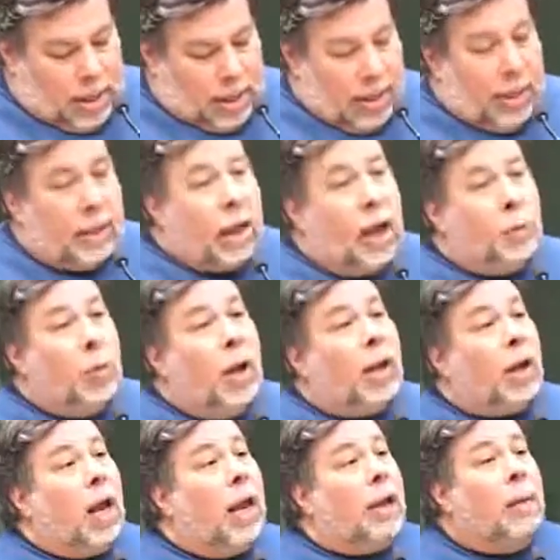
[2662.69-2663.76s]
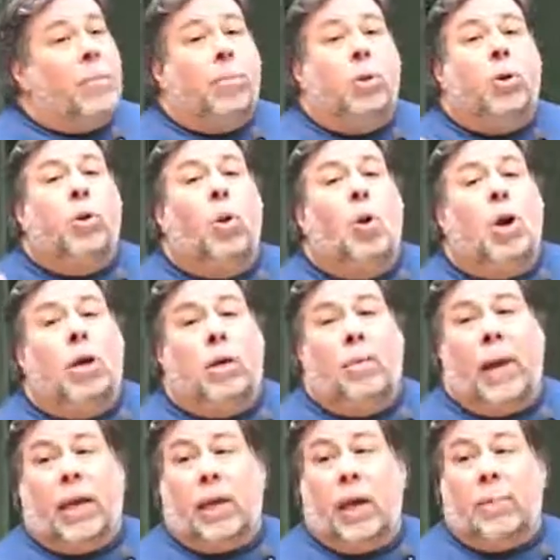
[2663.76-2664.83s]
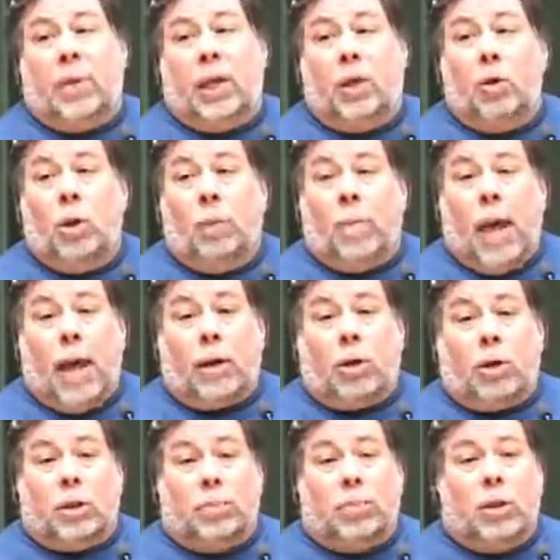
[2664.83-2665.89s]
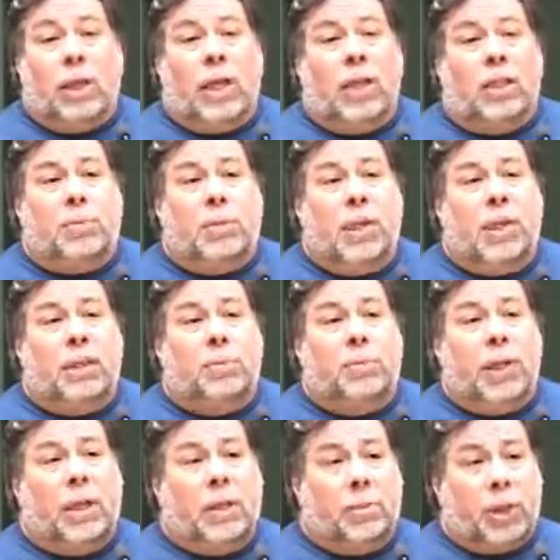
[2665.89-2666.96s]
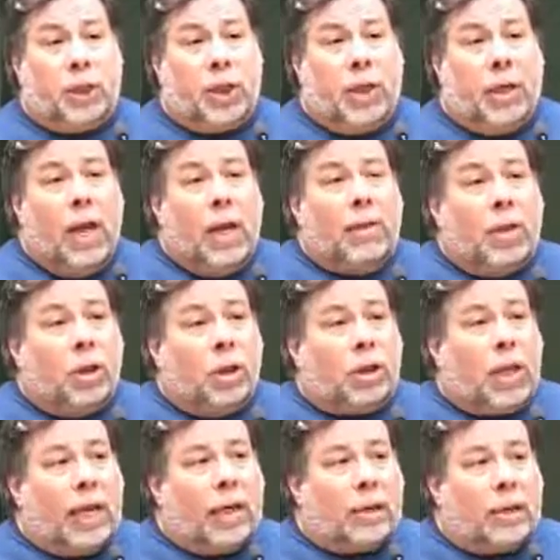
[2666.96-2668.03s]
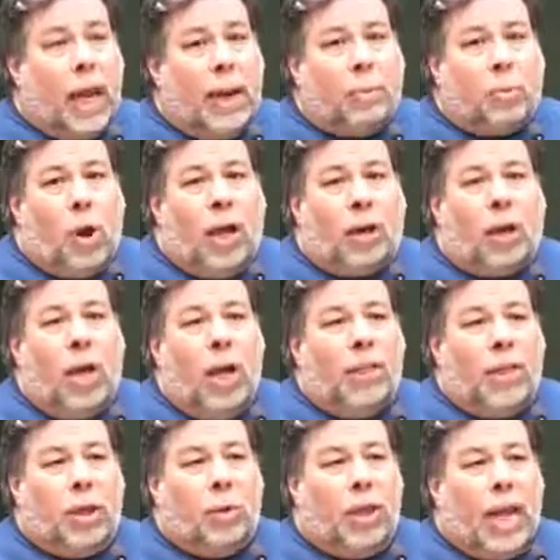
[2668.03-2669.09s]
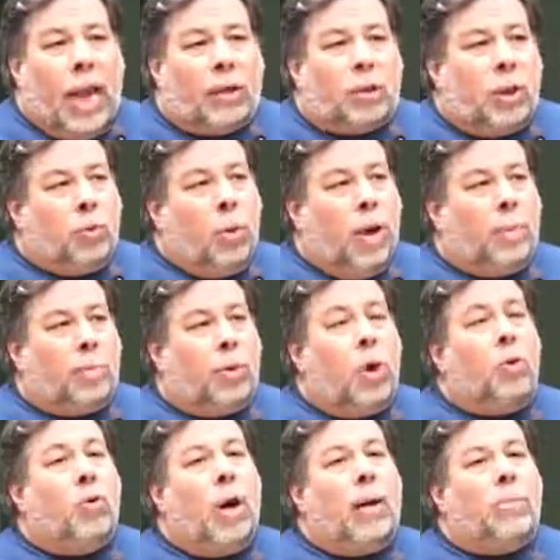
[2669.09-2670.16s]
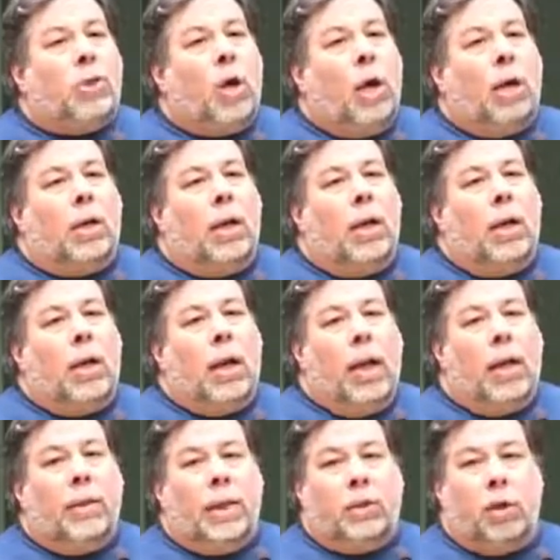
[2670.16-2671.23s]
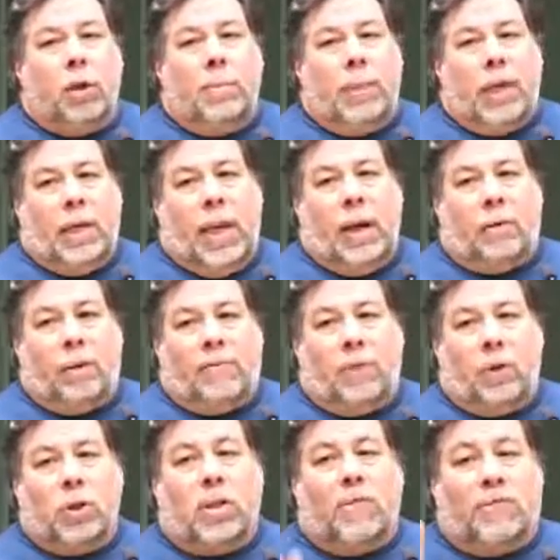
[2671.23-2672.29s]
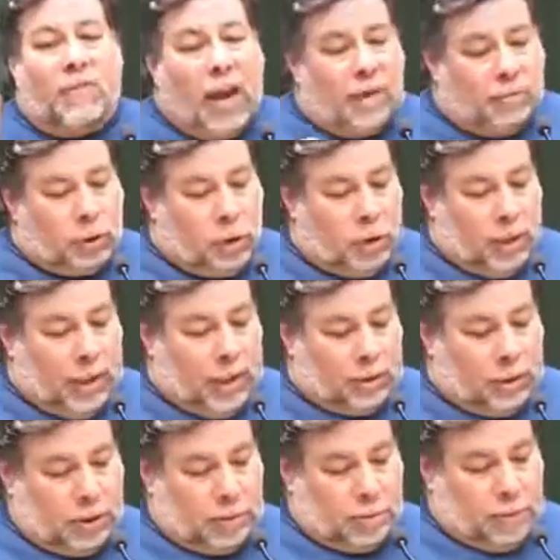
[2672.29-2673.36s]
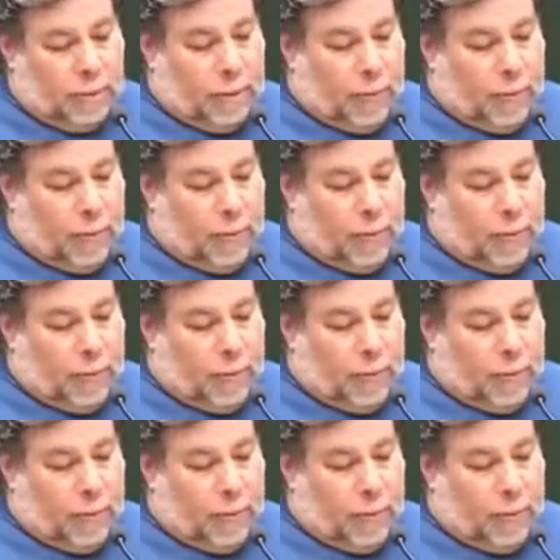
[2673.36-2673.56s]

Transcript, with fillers: And I went. I implored my company, Hewlett Packard, to please, please build a machine that looks like a typewriter that you can actually run programs on. And they turned me down, the first of five turndowns.